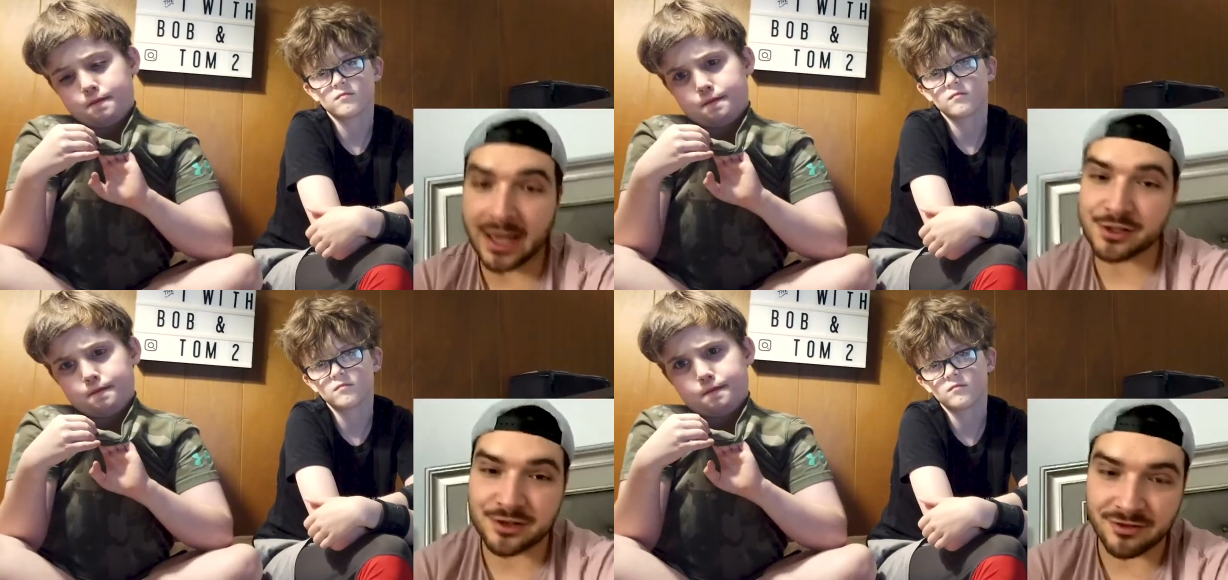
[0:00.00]

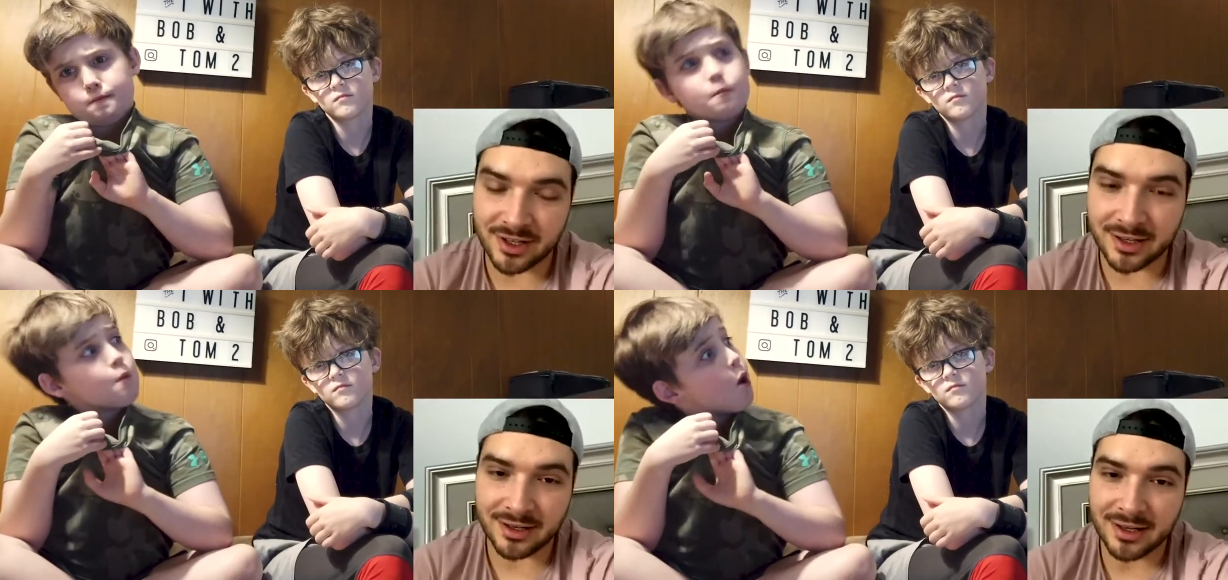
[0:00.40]
Speaker 1: action
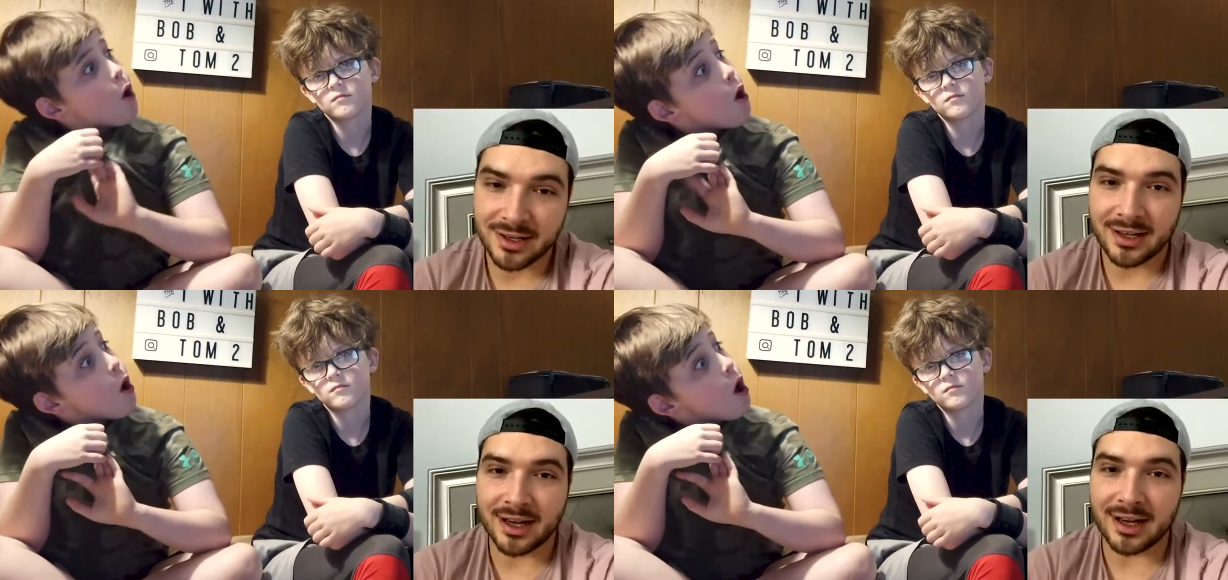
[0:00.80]
figure,
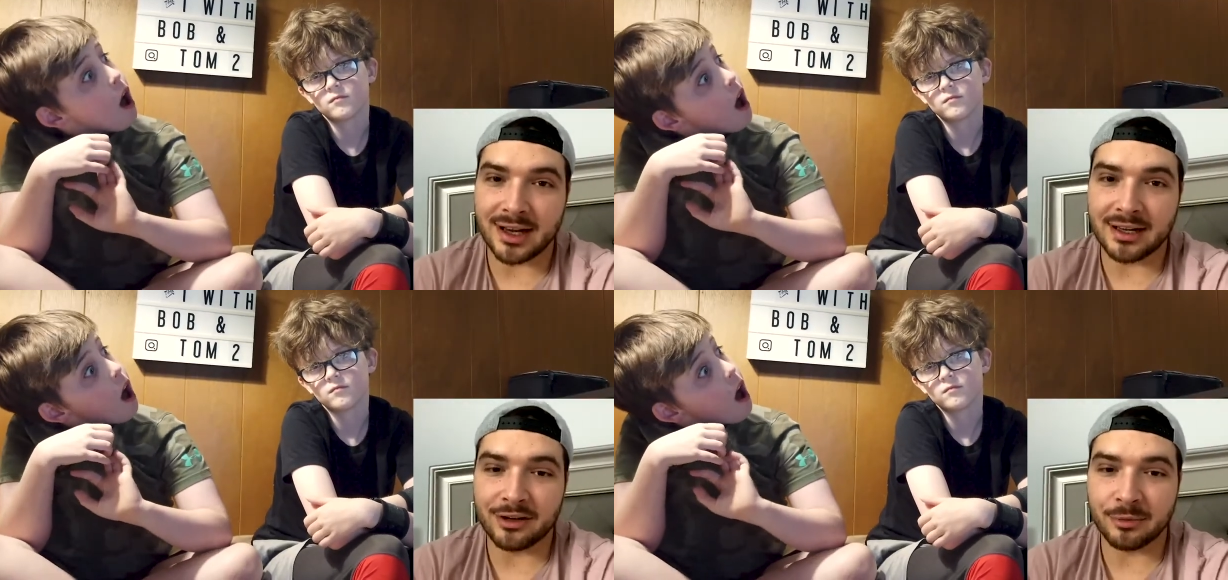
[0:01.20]

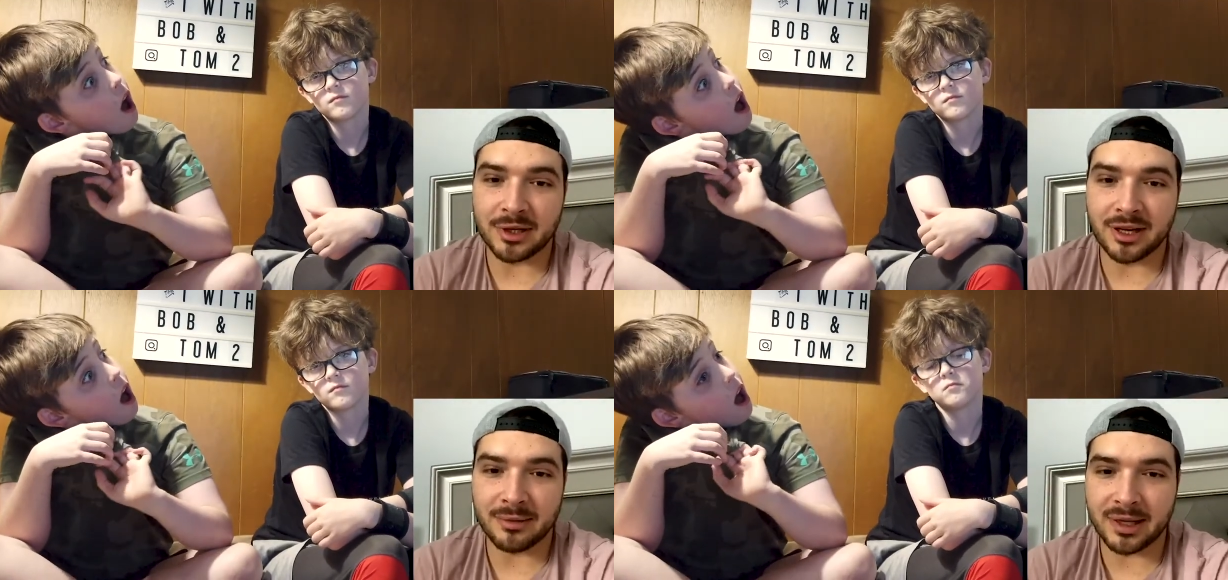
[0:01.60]
uh, and it'll be
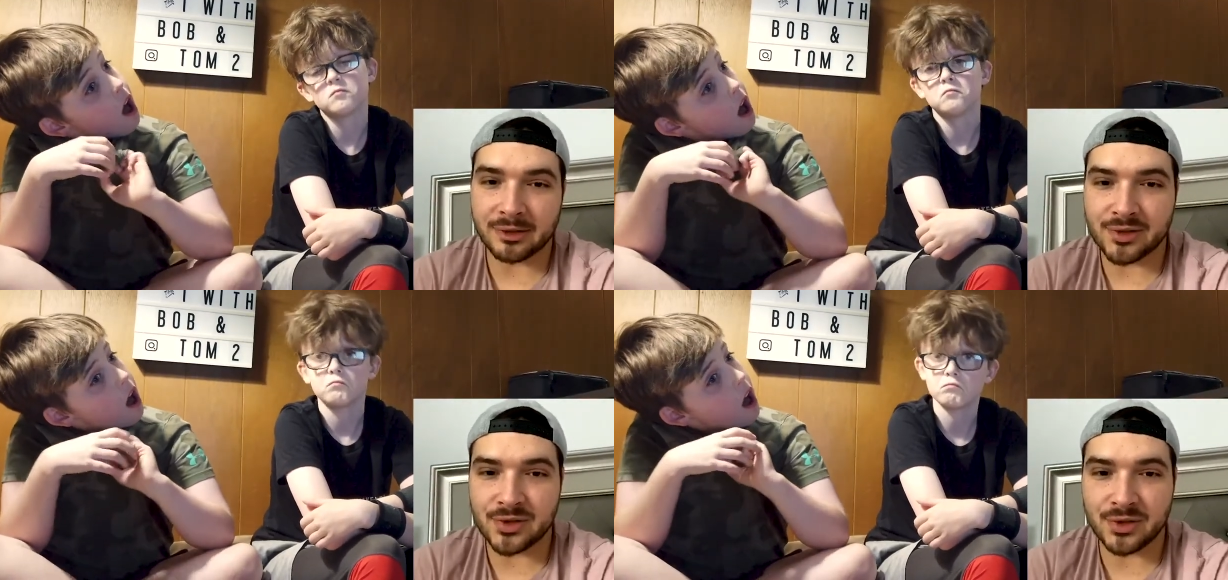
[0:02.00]
coming
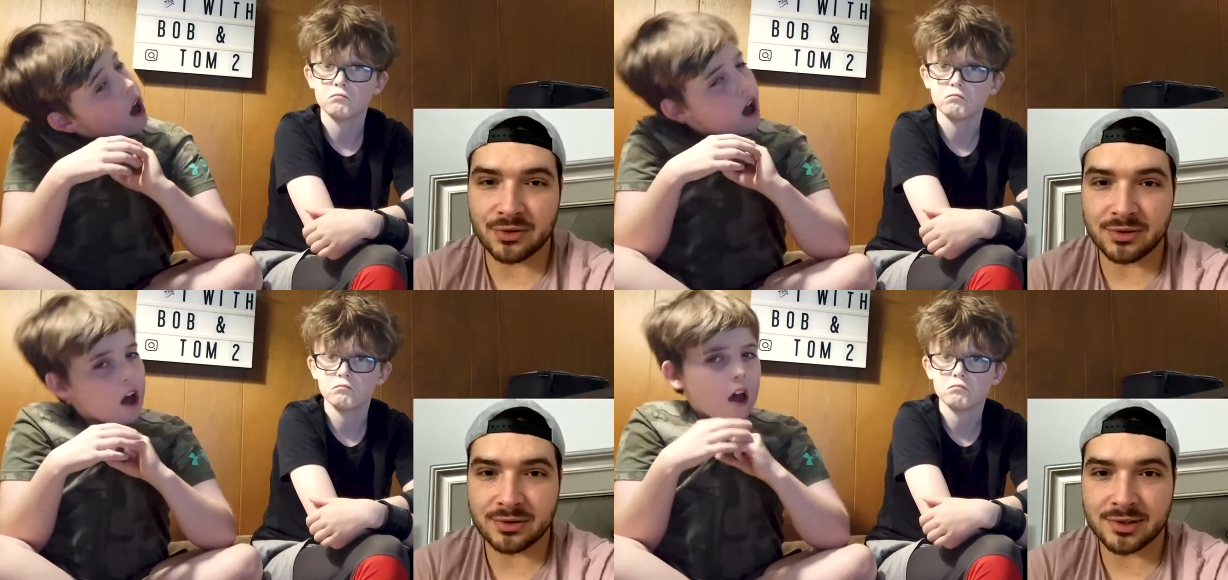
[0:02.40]
out
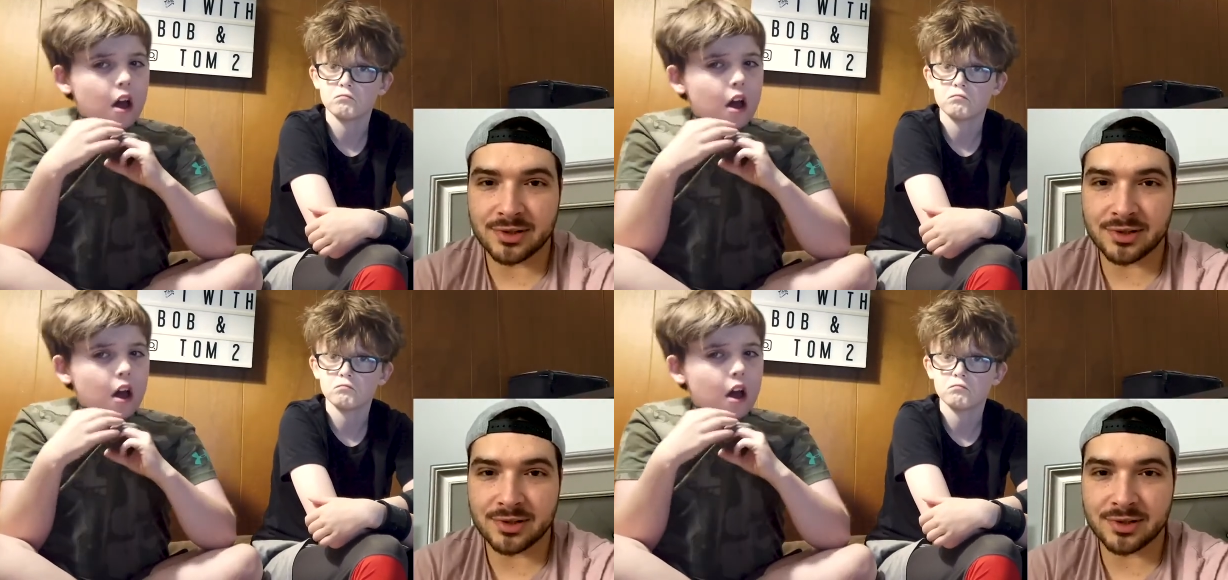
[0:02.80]
soon.